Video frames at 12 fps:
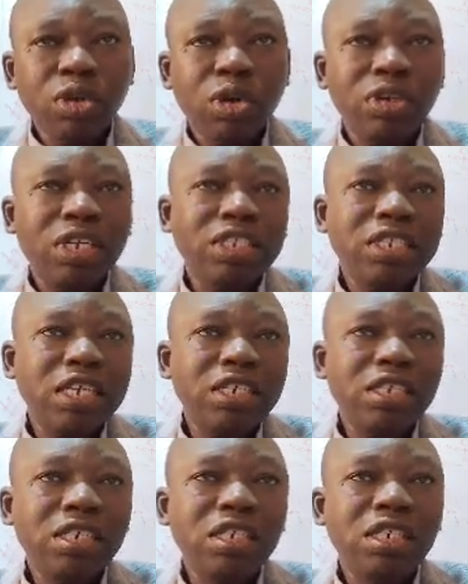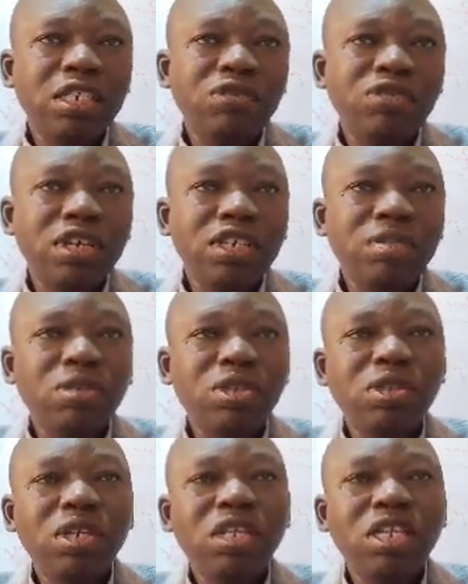understanding the difference
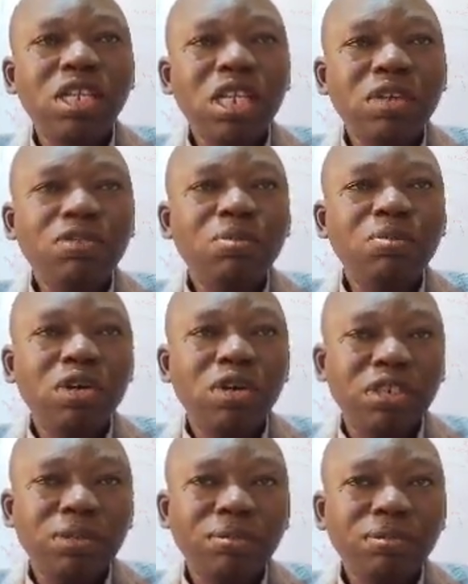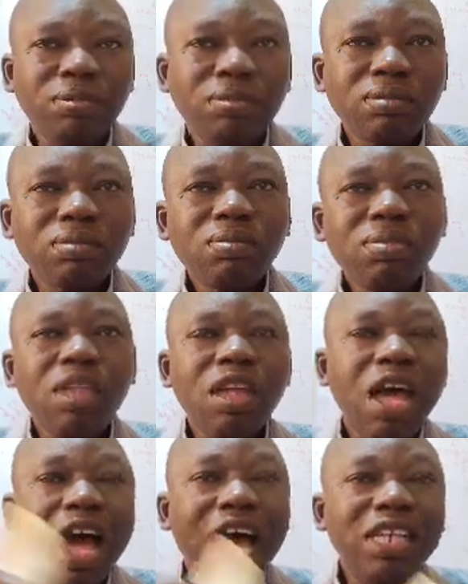between giving money
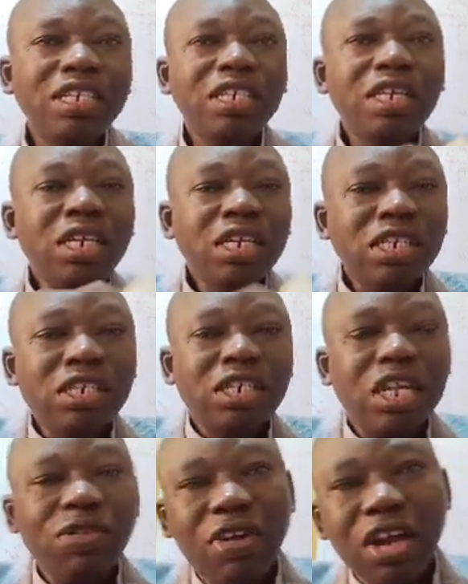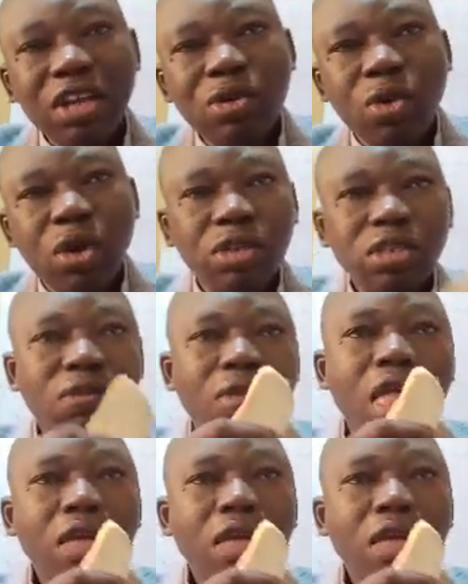and transferring wealth.